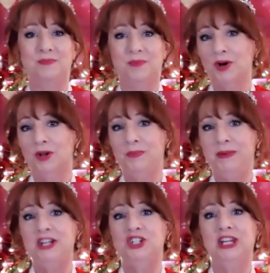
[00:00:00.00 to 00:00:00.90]
Myrtle
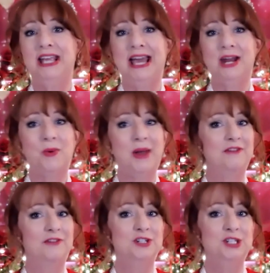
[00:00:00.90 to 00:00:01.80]
Beach getaway
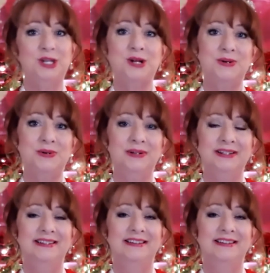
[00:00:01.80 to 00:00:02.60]
for two,